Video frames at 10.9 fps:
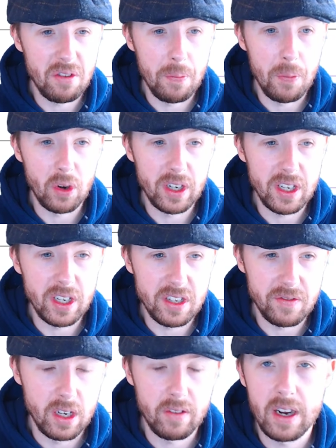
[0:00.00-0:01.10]
the bodies are
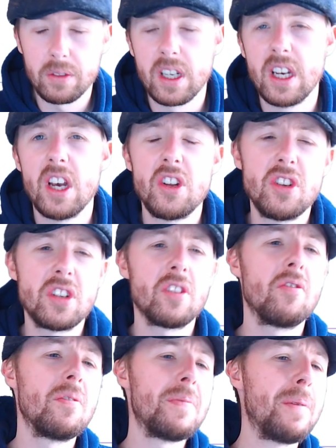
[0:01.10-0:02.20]
turned around, just
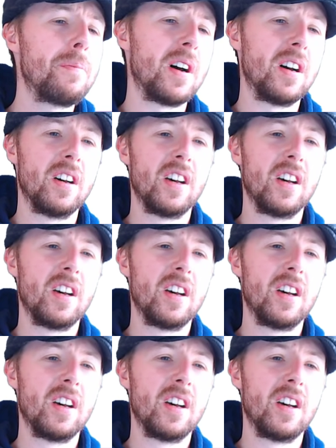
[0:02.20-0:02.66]
remember